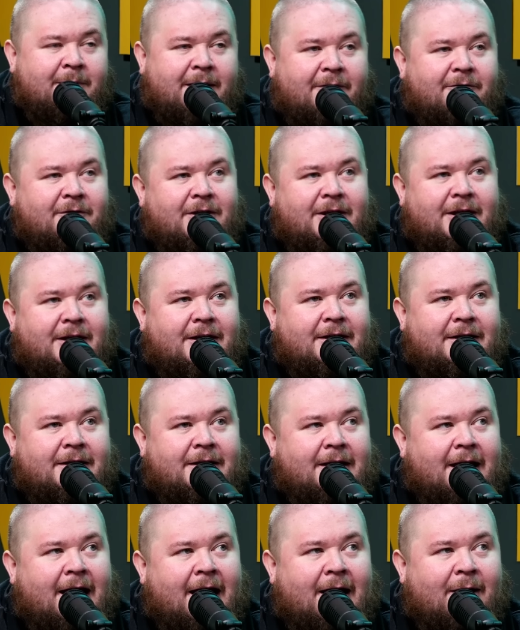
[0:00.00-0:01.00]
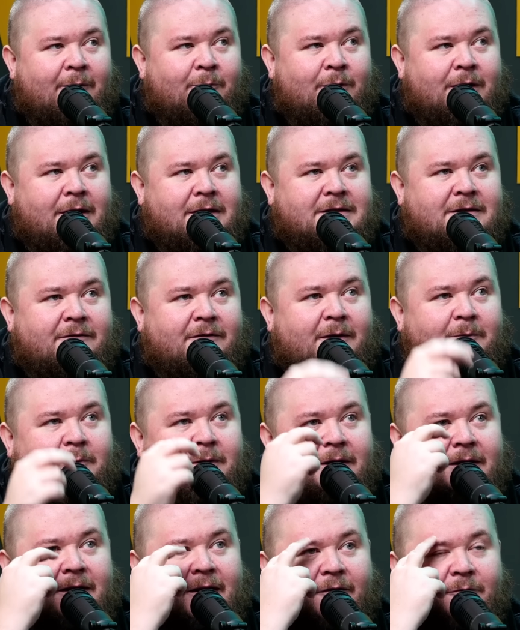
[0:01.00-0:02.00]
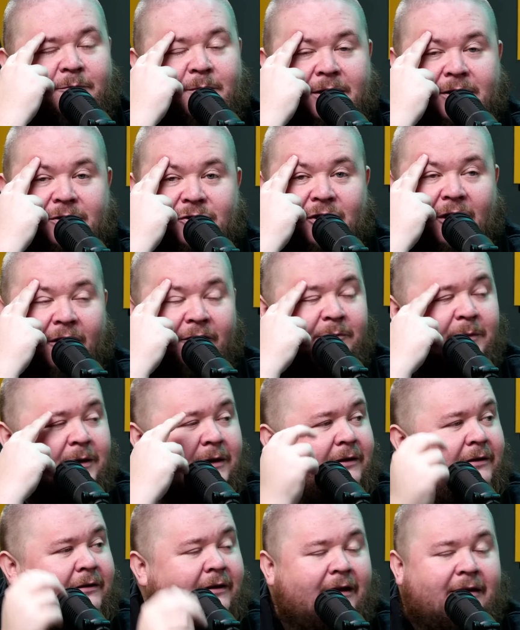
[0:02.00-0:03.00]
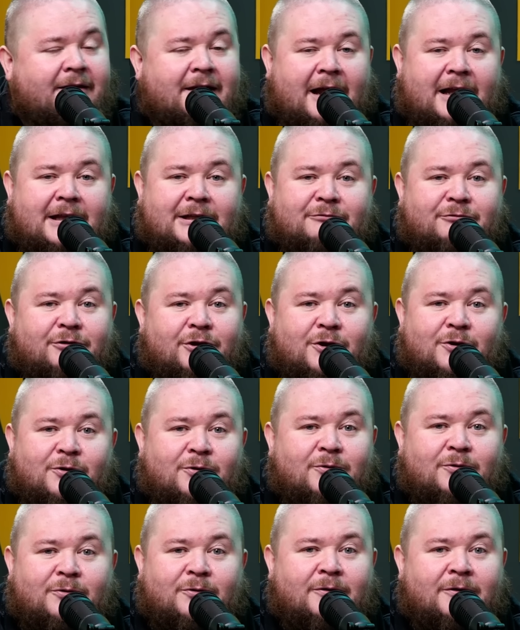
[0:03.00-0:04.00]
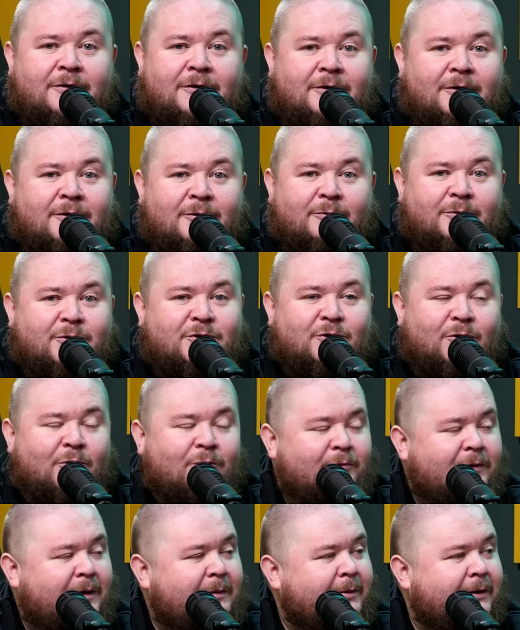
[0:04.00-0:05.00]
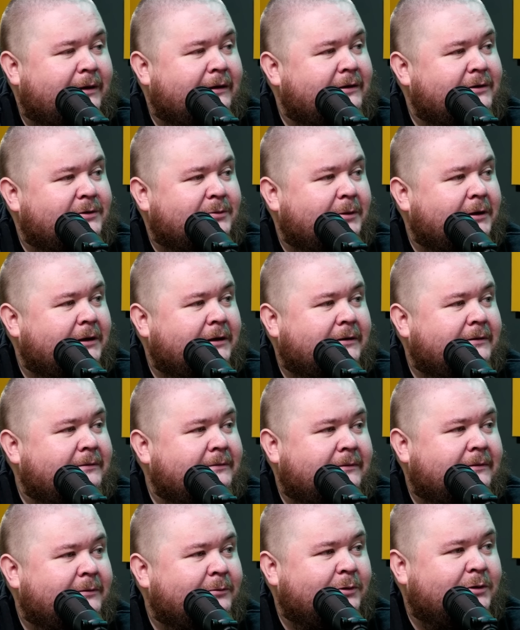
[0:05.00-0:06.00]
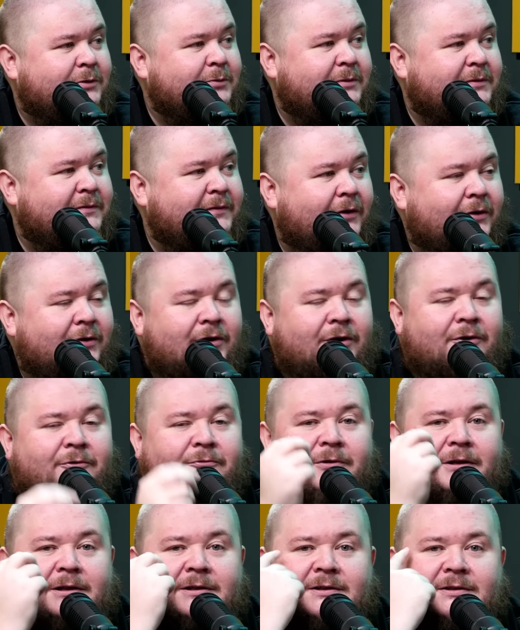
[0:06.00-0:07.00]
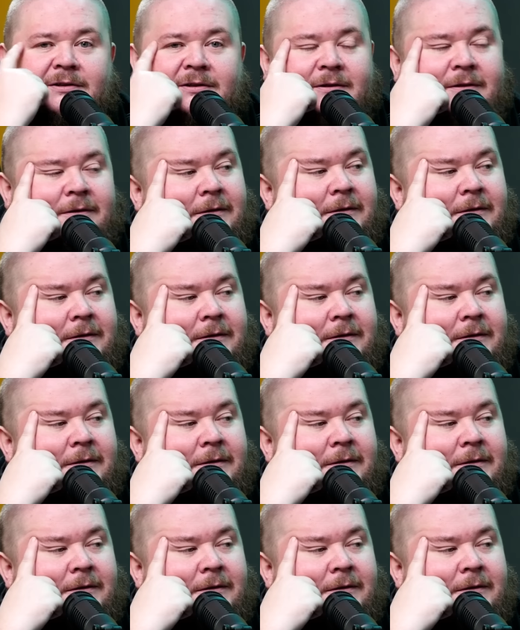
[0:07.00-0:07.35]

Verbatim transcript: giving you, uh, what else have I made? I've made I've made Italian ragu with short rib in it as well. Yep. Which was fucking outrageous. Spicy